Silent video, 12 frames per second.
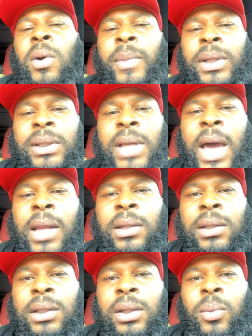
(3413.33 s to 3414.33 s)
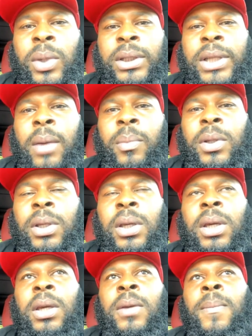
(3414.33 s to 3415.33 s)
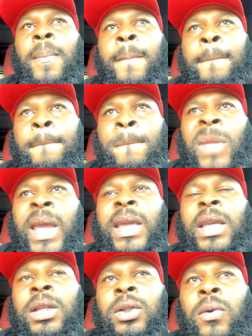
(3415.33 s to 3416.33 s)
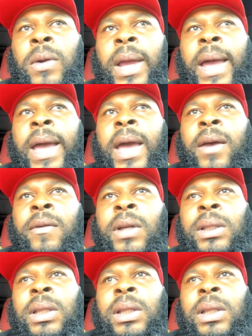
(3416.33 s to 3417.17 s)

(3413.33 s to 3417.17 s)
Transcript: So I'm excited to see what type of year that he's gonna have.